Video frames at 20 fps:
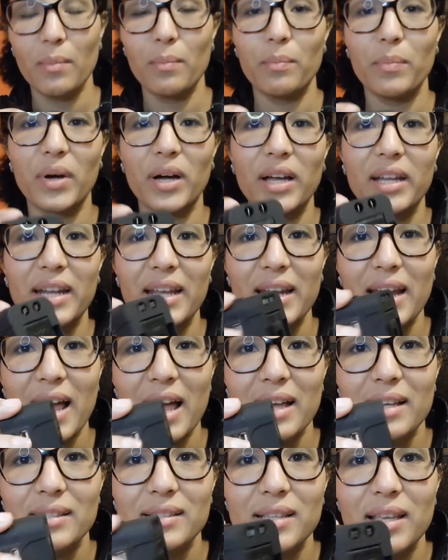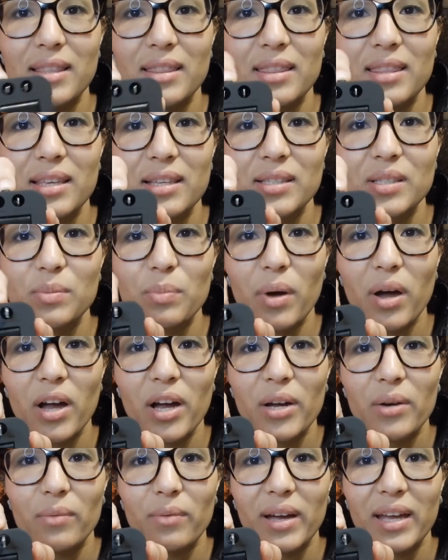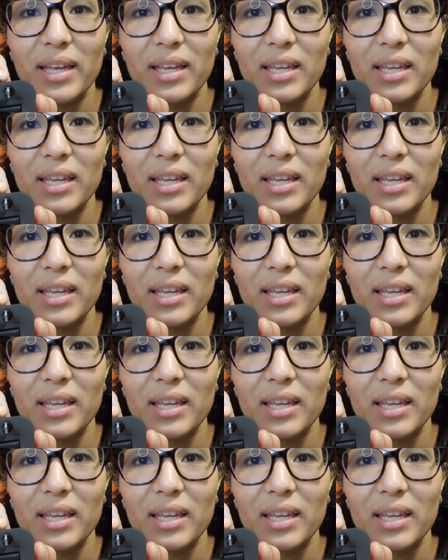but it has this part right